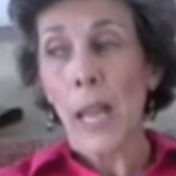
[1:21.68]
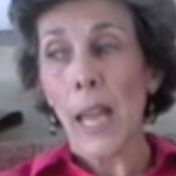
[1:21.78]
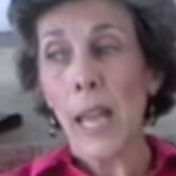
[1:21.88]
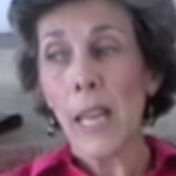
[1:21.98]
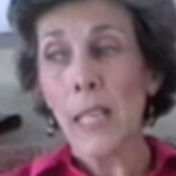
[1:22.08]

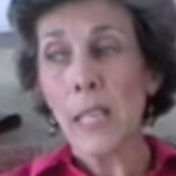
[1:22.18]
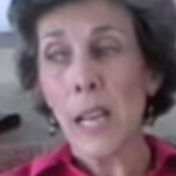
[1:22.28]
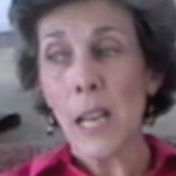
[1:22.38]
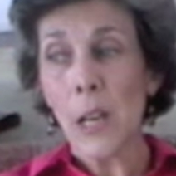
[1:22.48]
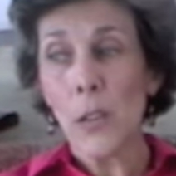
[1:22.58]
and
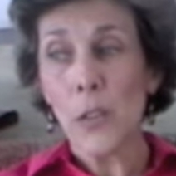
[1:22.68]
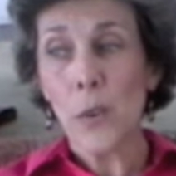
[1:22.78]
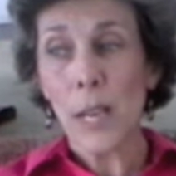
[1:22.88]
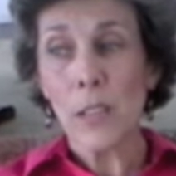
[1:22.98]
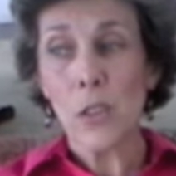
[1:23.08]
the
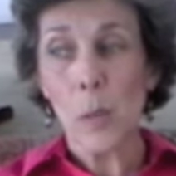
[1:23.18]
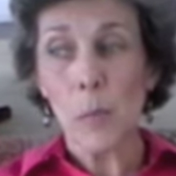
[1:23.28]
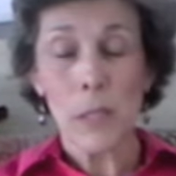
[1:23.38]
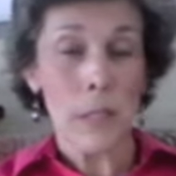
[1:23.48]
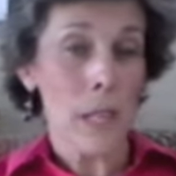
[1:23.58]
train
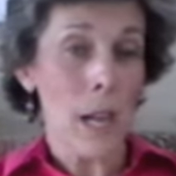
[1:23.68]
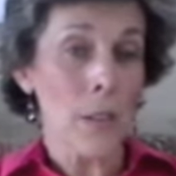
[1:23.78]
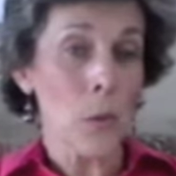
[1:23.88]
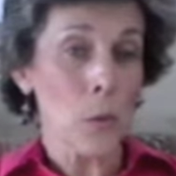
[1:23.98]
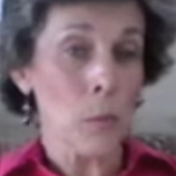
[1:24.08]
stopped at a
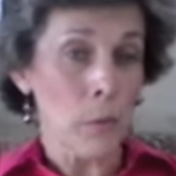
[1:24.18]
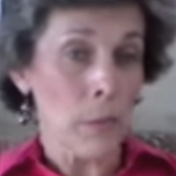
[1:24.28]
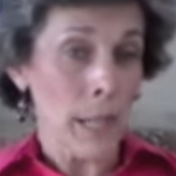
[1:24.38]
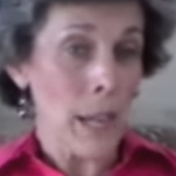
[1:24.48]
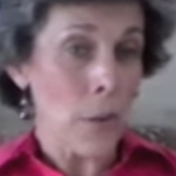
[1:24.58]
town called
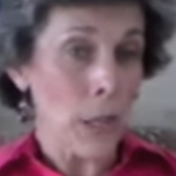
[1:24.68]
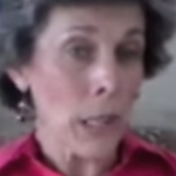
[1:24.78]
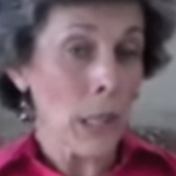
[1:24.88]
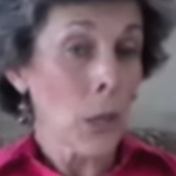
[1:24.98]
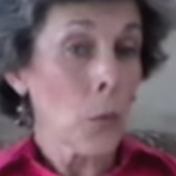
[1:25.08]

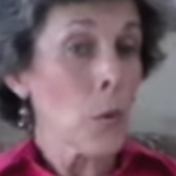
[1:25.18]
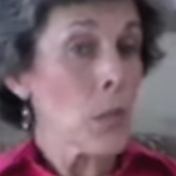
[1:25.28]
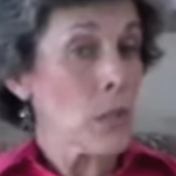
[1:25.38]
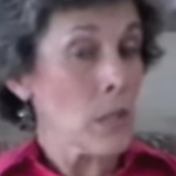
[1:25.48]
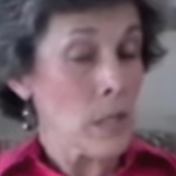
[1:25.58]
Mutwa,
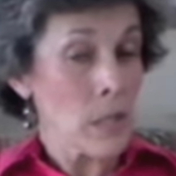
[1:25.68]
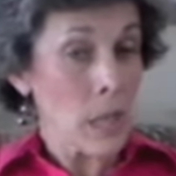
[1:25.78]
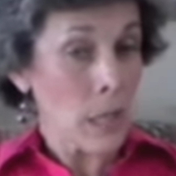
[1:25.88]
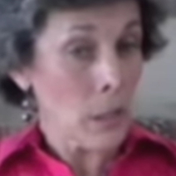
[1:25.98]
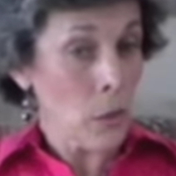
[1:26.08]
which is the
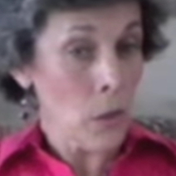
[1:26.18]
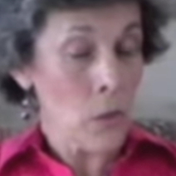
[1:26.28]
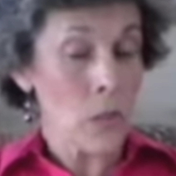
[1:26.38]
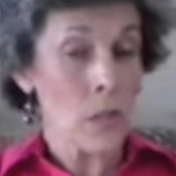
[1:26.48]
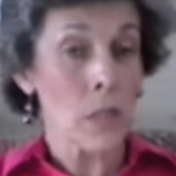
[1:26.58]
second
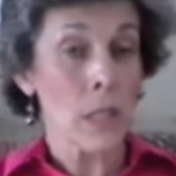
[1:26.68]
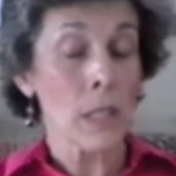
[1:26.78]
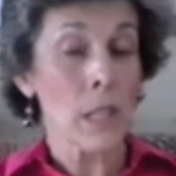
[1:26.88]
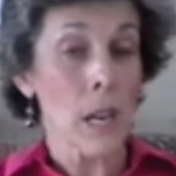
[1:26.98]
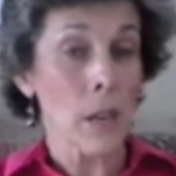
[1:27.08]
largest
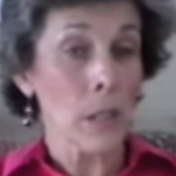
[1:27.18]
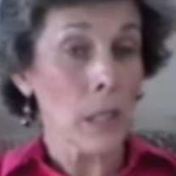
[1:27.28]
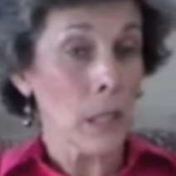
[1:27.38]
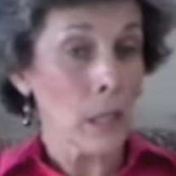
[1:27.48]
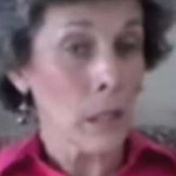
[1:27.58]
town
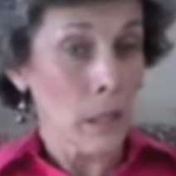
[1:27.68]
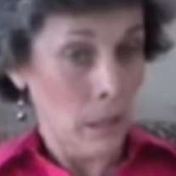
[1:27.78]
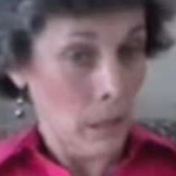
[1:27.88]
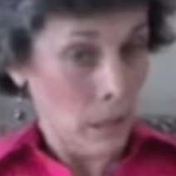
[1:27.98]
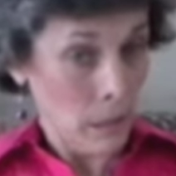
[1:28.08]
in
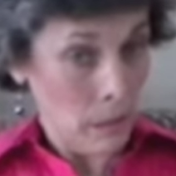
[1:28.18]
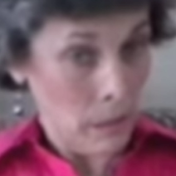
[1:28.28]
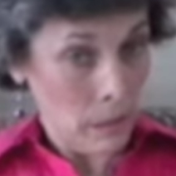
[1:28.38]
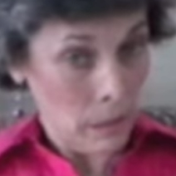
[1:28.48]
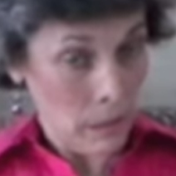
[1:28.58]

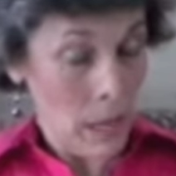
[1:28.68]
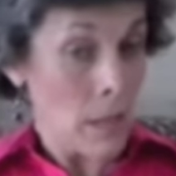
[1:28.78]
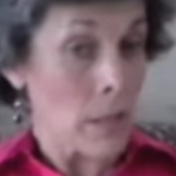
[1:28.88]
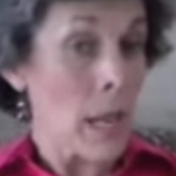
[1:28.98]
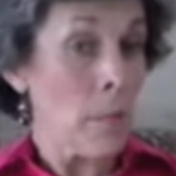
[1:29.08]

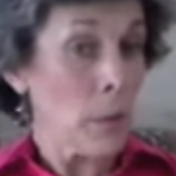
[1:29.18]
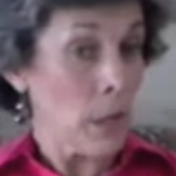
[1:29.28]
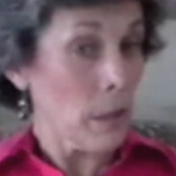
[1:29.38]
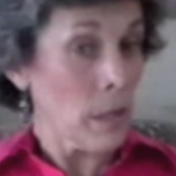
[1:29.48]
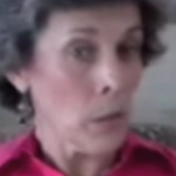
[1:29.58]
now
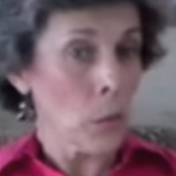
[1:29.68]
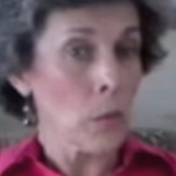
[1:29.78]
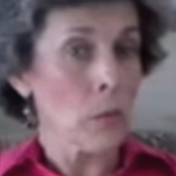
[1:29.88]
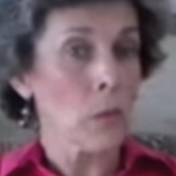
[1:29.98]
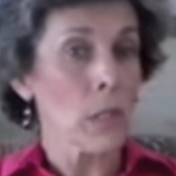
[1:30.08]
Zambia, then
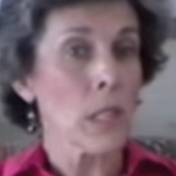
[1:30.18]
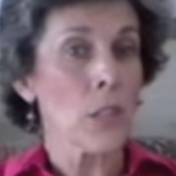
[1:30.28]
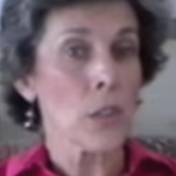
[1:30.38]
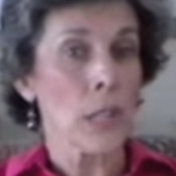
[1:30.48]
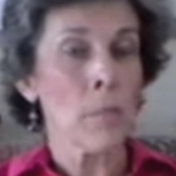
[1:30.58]
Northern
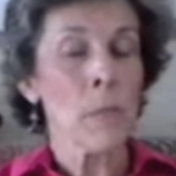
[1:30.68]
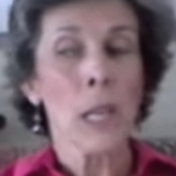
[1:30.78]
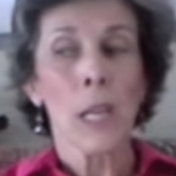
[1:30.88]
Rhodesia.